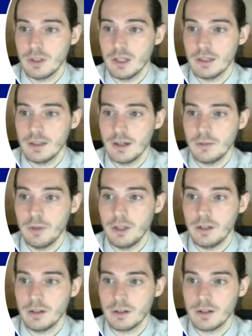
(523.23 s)
that are
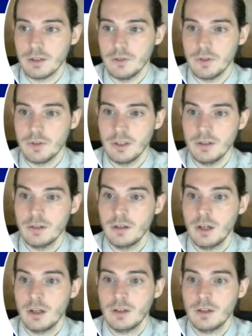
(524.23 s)
better classifying,